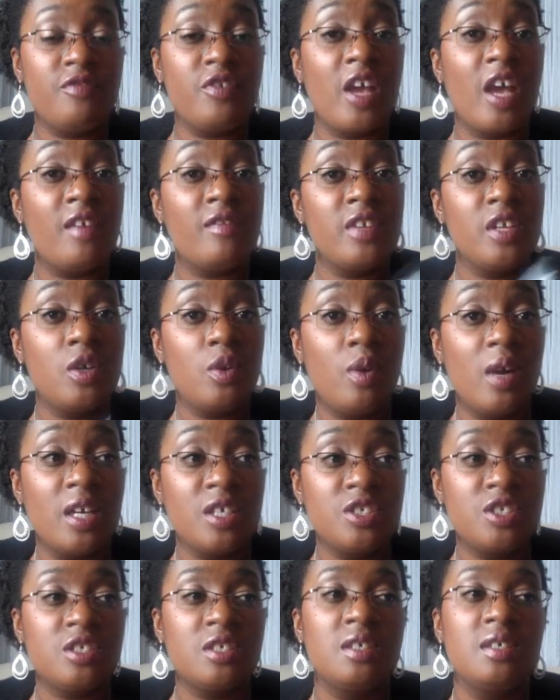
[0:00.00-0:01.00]
If you have any
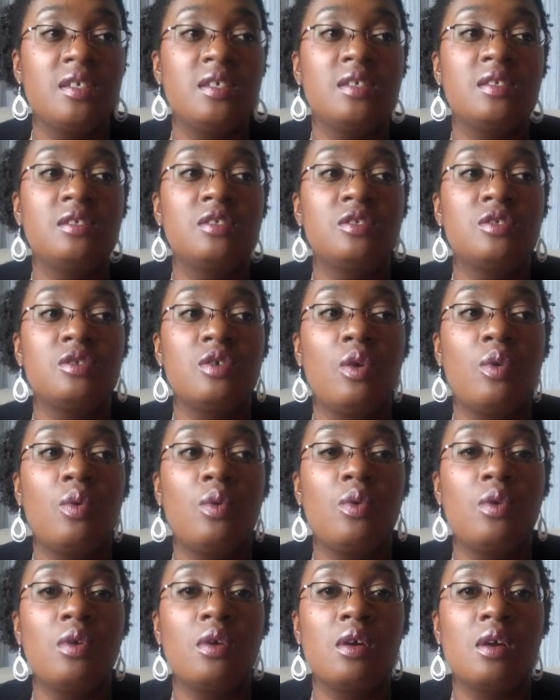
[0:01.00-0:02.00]
questions
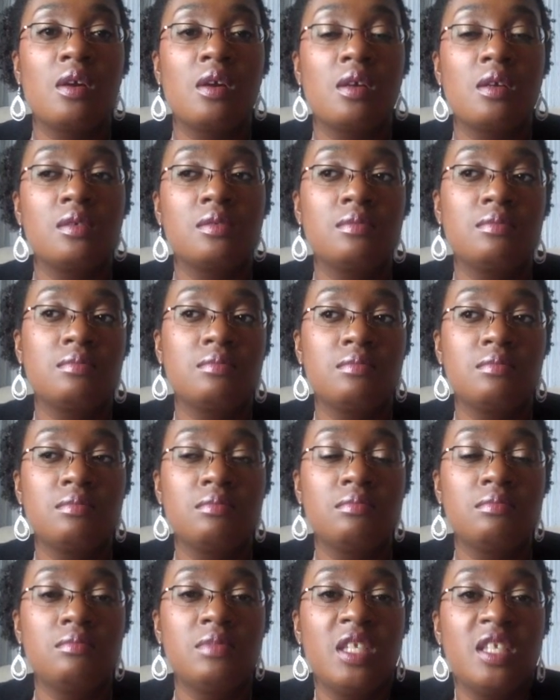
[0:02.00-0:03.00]
or
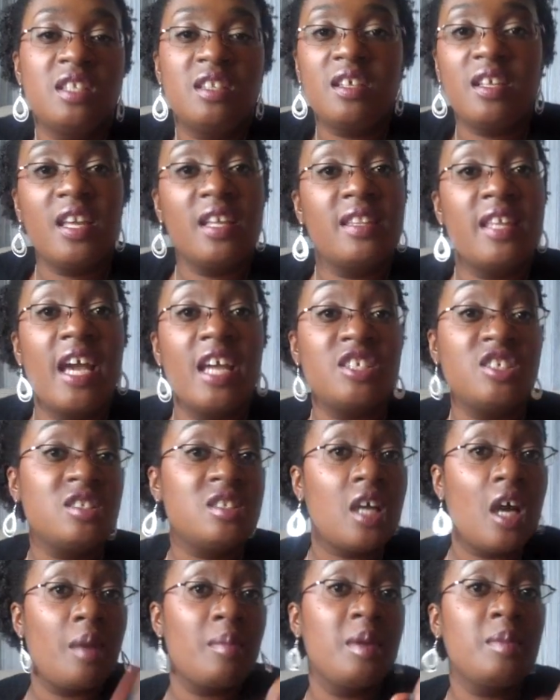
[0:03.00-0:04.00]
anything like that,
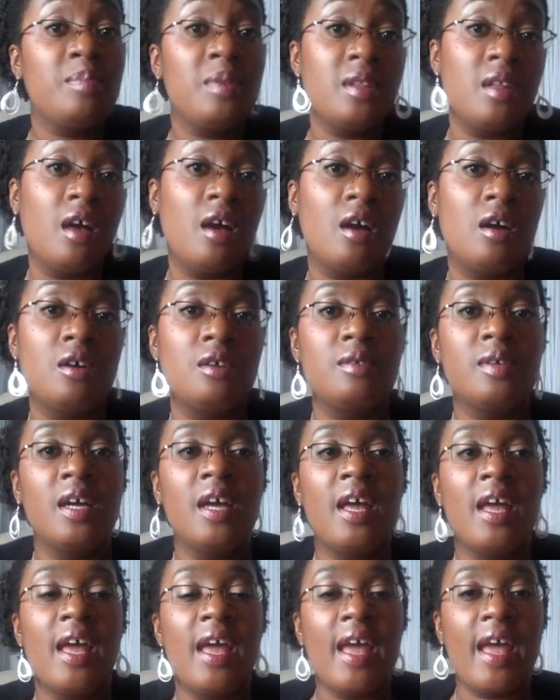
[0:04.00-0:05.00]
just comment below.
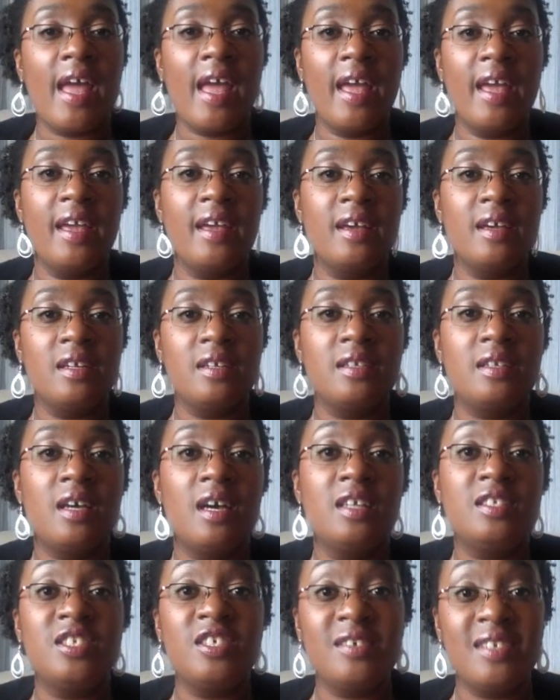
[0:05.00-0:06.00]
And
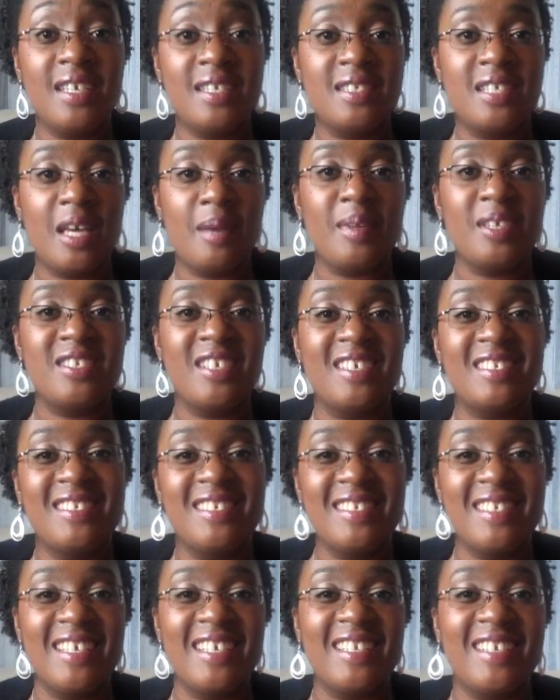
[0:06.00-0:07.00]
until next time, I'll talk
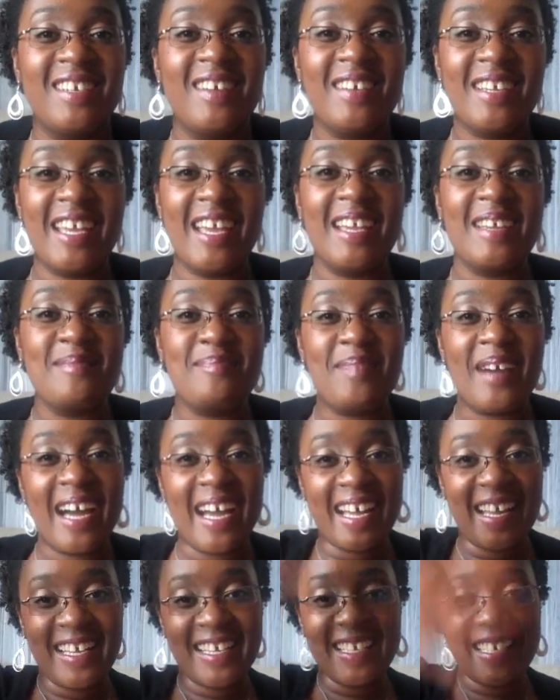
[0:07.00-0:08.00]
to you later. Okay,
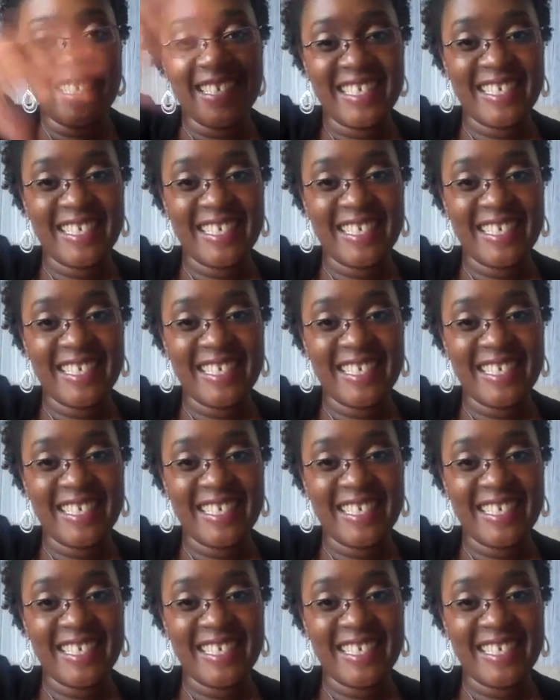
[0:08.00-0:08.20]
bye.